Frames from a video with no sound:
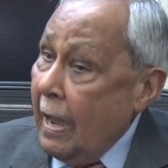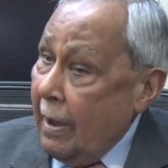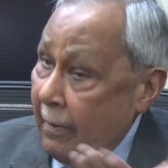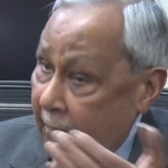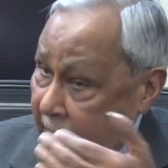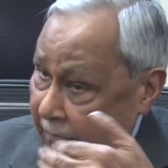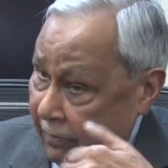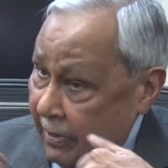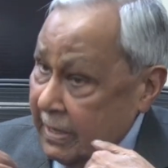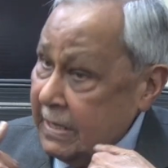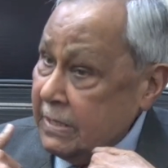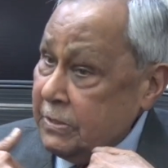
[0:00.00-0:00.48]

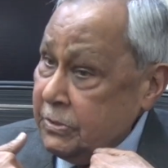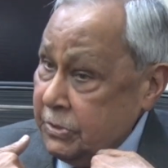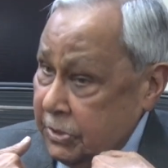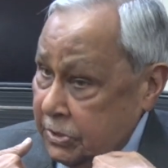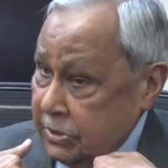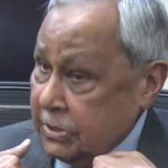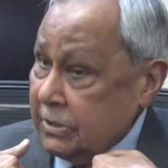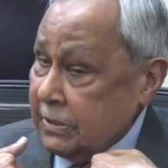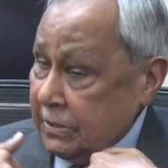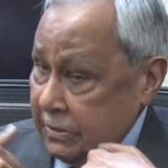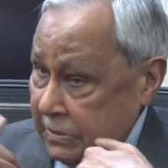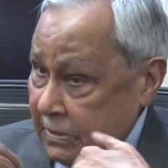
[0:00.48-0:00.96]
For
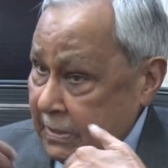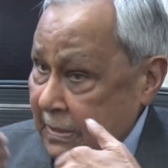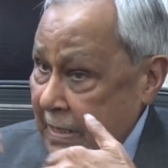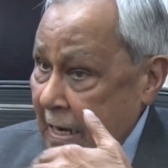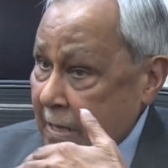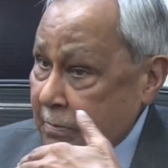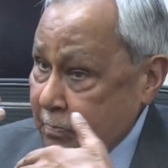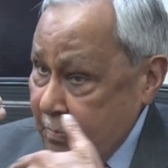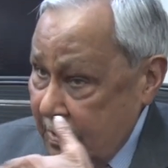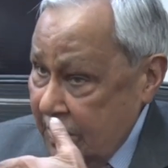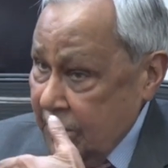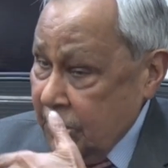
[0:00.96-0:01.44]
instance,
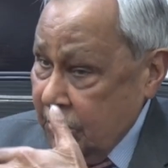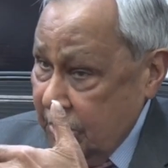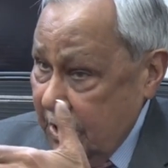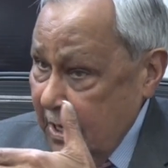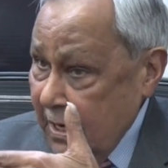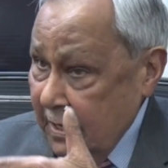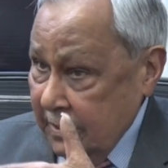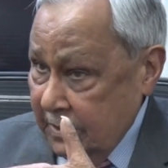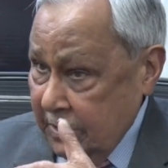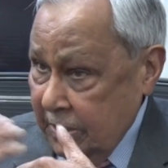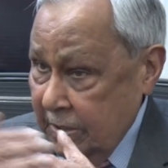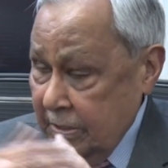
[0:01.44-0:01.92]
let me
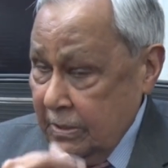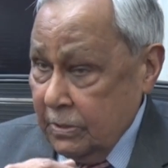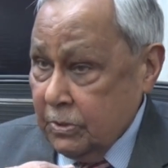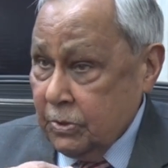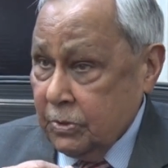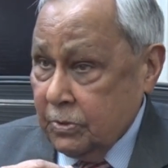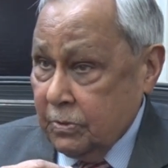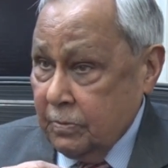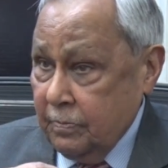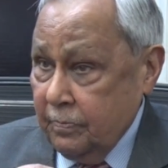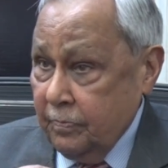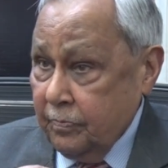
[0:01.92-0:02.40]
share
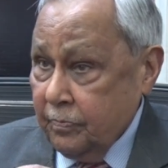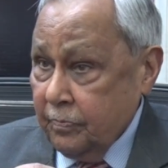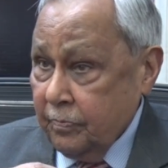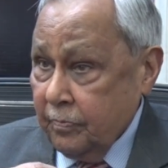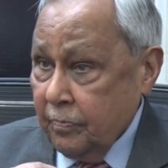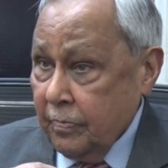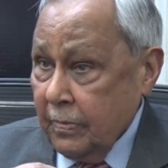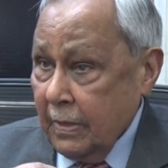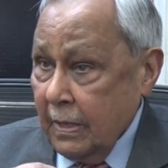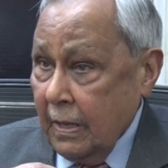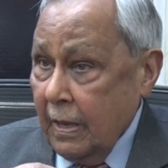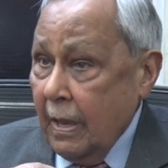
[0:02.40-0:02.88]
this.
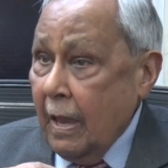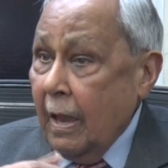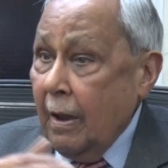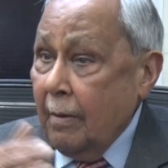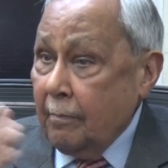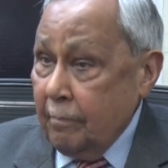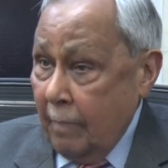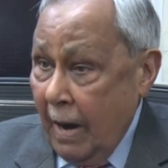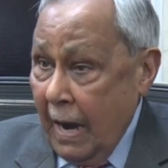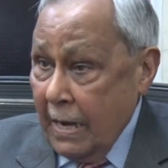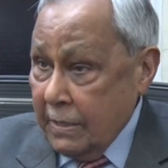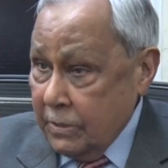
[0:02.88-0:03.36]

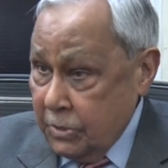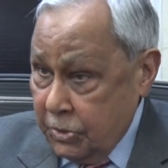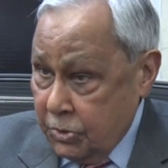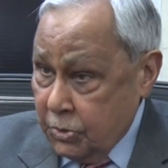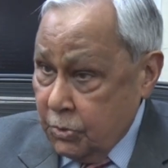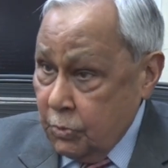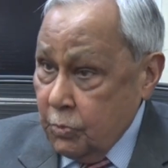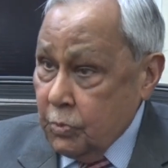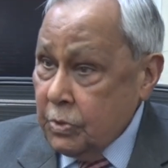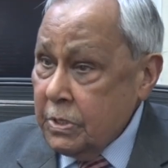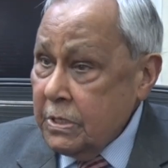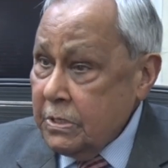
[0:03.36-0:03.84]
My
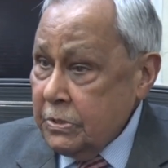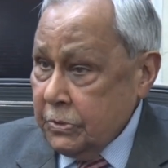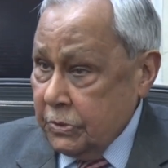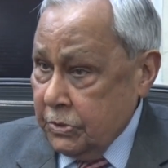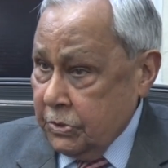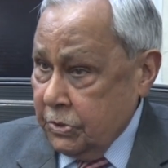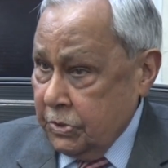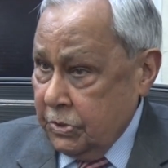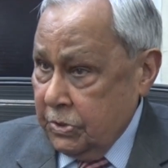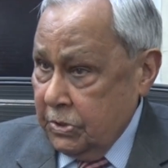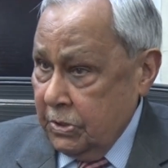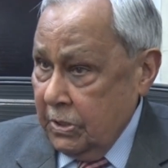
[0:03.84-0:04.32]

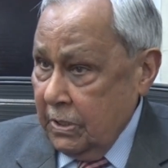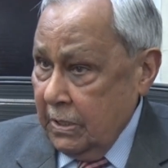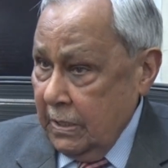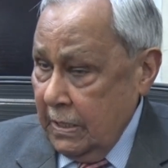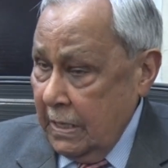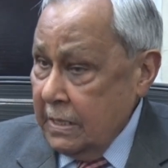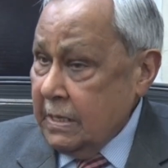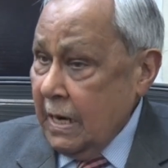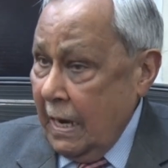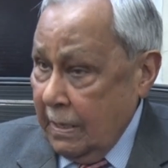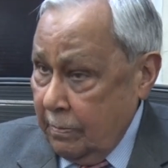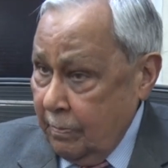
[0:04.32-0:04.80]
students
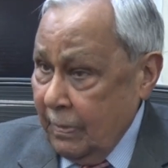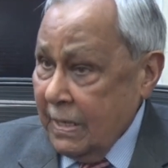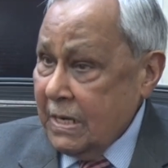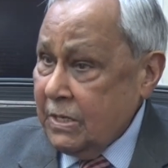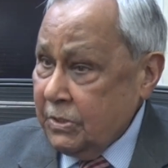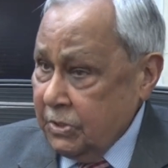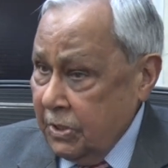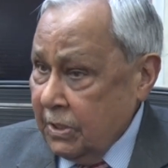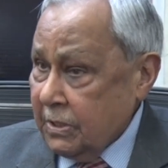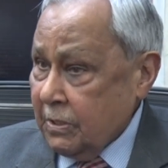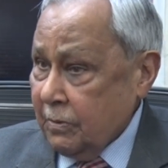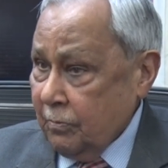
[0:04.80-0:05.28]
in
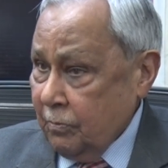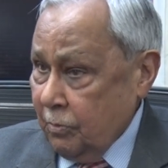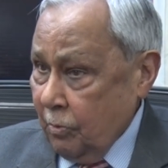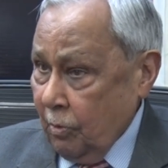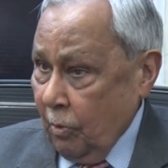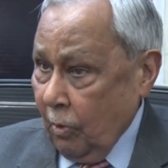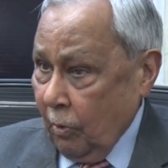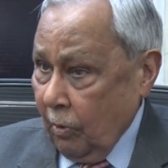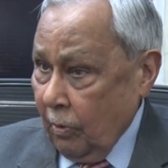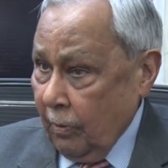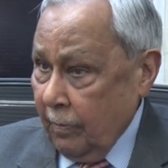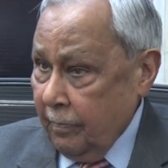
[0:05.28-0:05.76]
administrative
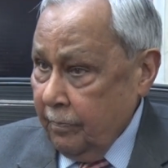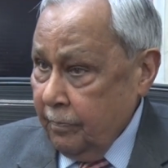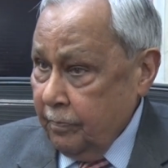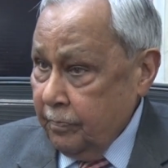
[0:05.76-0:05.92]
law,